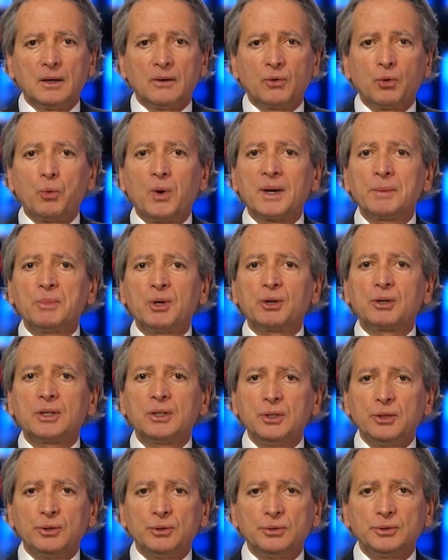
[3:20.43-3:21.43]
For One
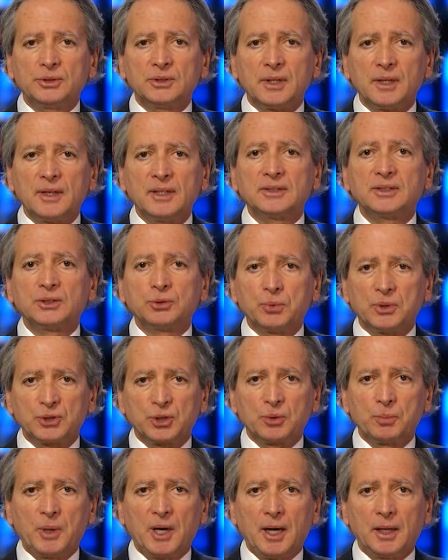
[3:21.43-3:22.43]
American News, this is
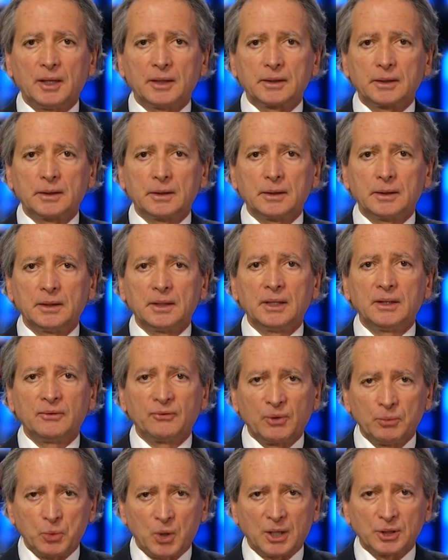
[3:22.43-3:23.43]
Richard Pollock
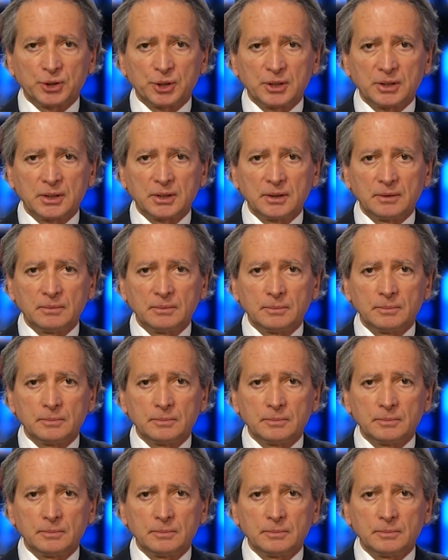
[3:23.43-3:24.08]
from Washington.